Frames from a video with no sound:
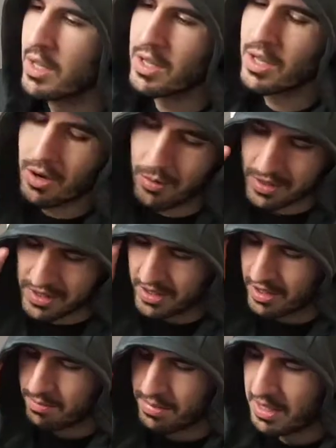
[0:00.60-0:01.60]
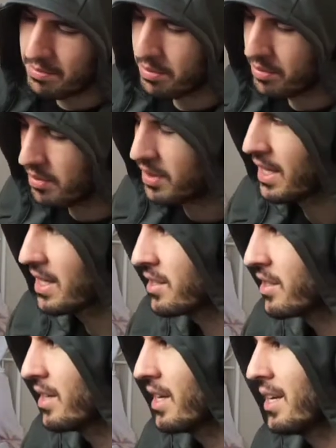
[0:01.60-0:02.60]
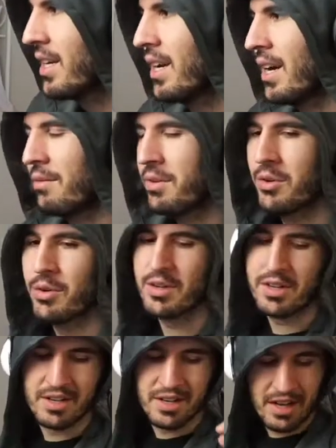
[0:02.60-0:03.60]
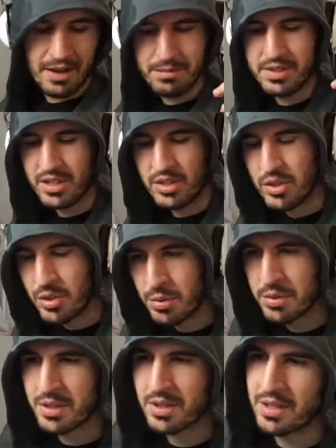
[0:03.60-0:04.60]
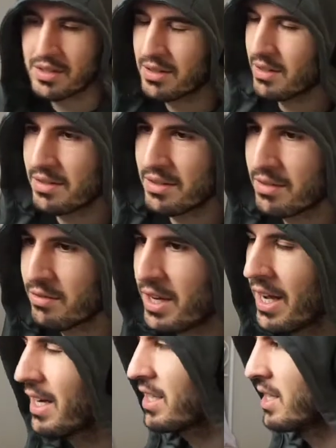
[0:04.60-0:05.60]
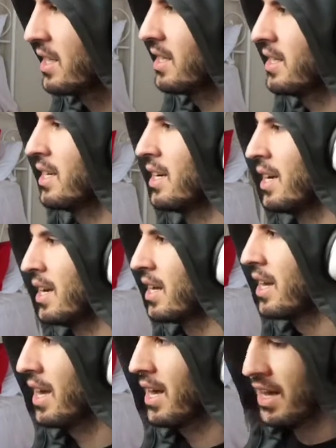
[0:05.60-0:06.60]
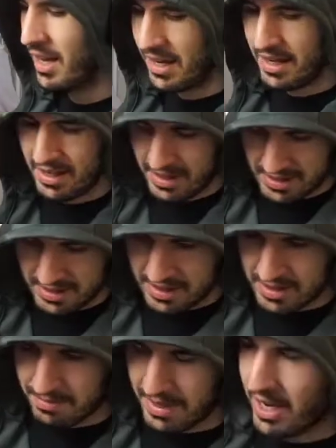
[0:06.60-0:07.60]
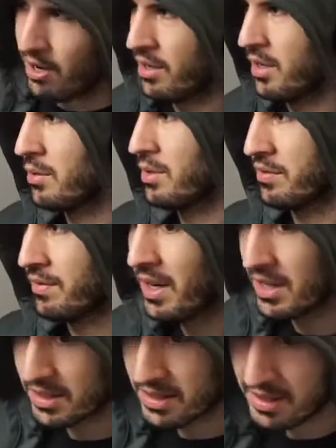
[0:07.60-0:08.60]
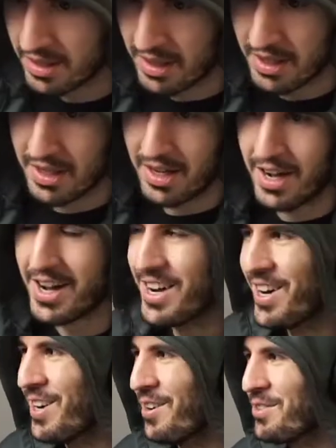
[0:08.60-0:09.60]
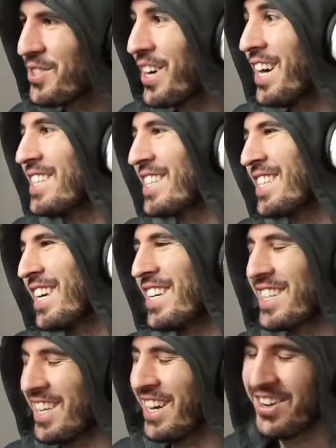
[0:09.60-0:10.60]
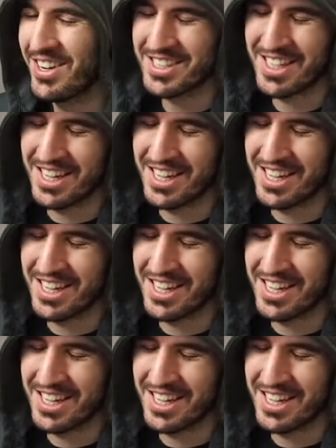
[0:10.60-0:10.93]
Yo, what's good, people? Yesterday, I recorded an MC Juice reaction, and my audio was fucked. So I had to take it down because